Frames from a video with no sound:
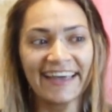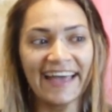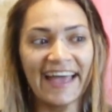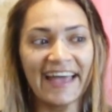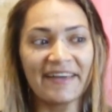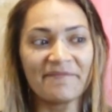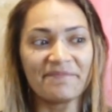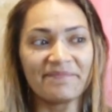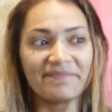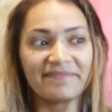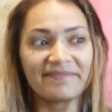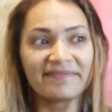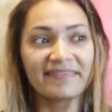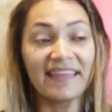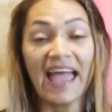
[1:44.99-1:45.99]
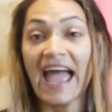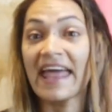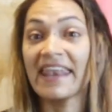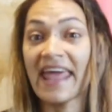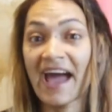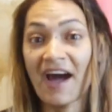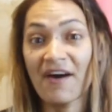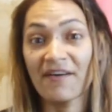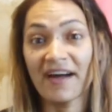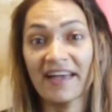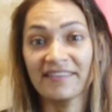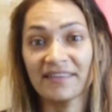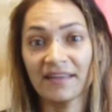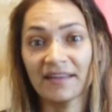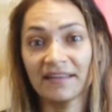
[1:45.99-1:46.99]
and now
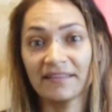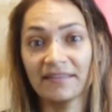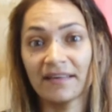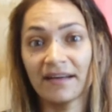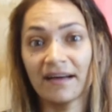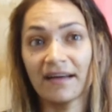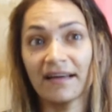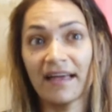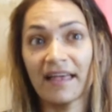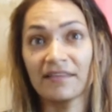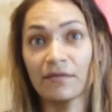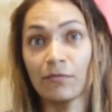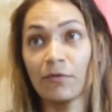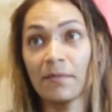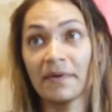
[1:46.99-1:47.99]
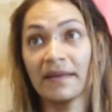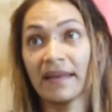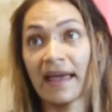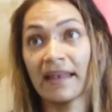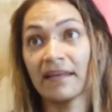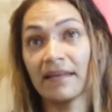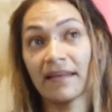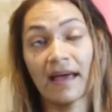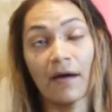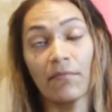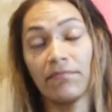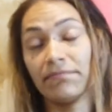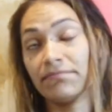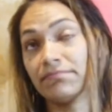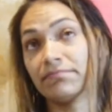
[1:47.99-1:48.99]
as a woman and a